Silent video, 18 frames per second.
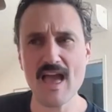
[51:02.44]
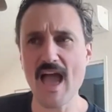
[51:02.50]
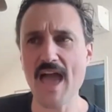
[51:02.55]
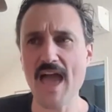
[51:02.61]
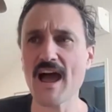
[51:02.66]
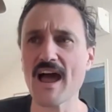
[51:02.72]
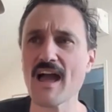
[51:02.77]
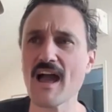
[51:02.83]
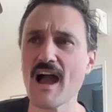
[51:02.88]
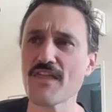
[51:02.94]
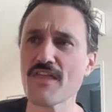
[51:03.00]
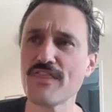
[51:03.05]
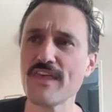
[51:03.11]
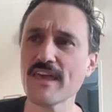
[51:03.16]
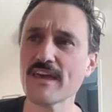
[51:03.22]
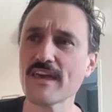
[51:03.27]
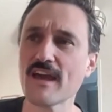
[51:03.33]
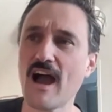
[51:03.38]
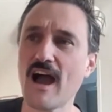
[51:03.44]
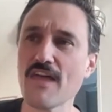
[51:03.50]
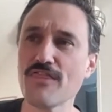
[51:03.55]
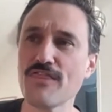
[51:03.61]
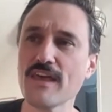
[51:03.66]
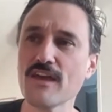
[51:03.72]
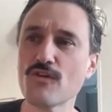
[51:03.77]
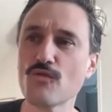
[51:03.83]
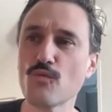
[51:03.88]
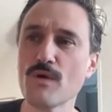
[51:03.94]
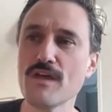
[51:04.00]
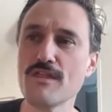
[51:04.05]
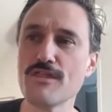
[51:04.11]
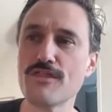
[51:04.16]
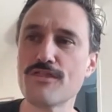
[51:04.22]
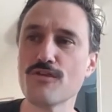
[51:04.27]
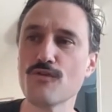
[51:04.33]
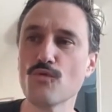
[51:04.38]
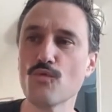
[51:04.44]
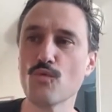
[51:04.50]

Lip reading: And I think with